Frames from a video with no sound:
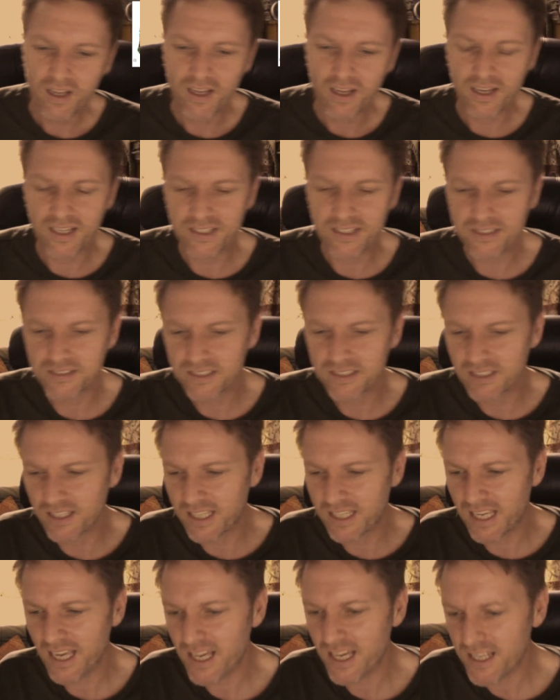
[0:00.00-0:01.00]
and the
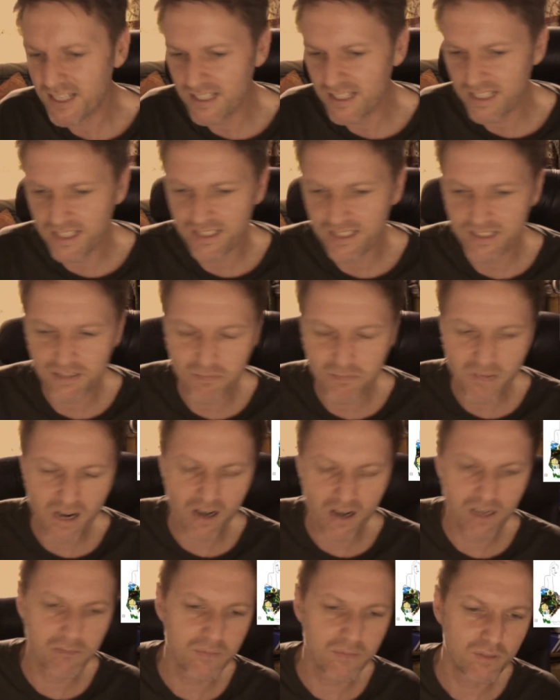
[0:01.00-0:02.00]
Kennedys and
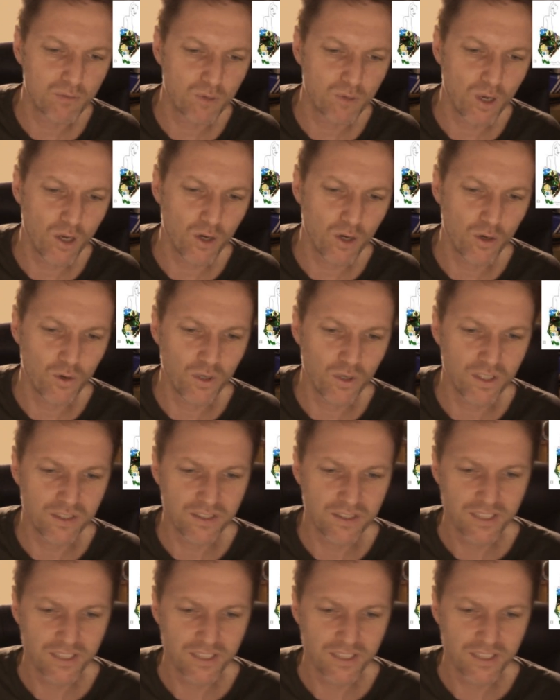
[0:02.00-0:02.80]
Marilyn Monroe and,